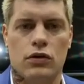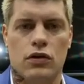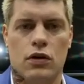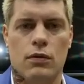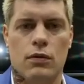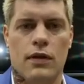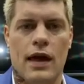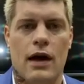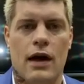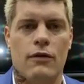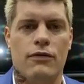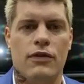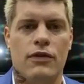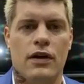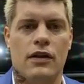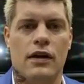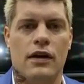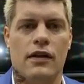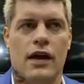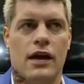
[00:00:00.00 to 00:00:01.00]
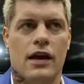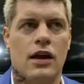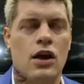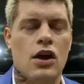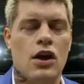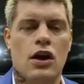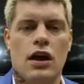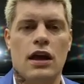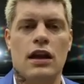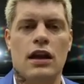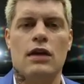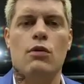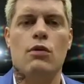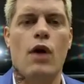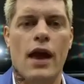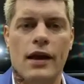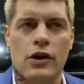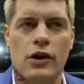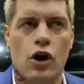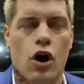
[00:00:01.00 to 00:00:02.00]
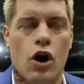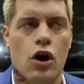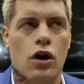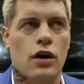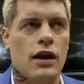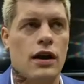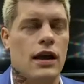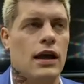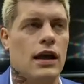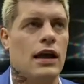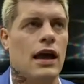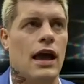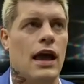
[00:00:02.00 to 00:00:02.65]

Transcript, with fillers: or without feeling like any way carny.